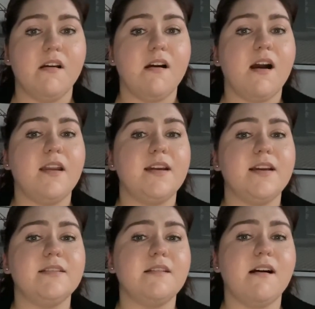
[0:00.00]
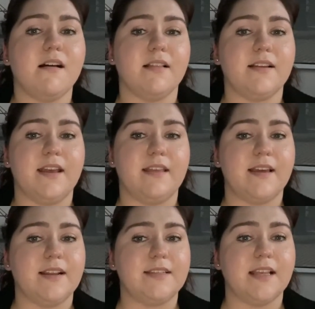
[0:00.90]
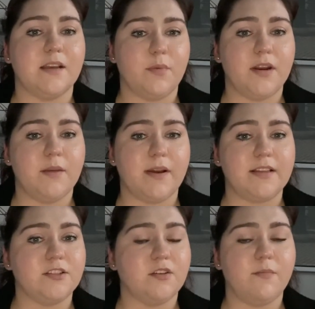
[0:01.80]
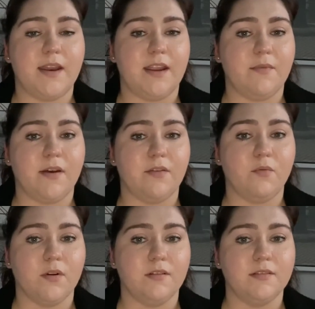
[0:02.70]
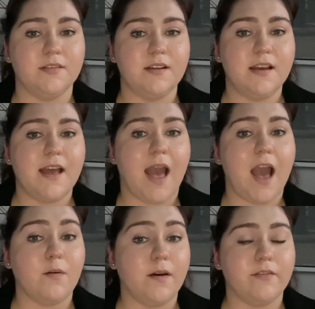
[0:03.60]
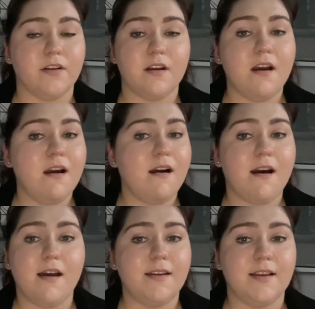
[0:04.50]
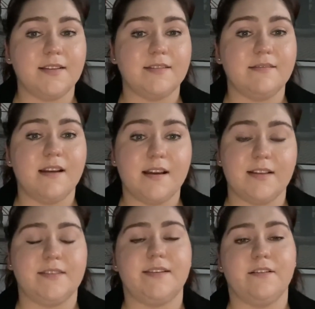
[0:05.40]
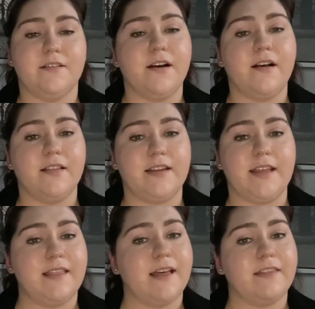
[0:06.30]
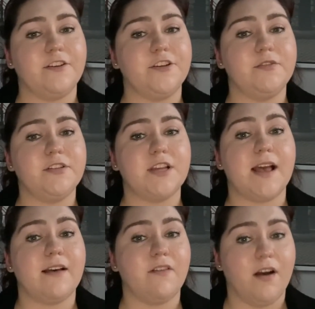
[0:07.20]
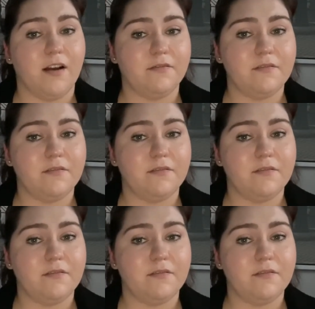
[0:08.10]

Hanukkah is a holiday that is celebrated by so many around the world. However, Hanukkah is not considered a holiday that the Jewish have off,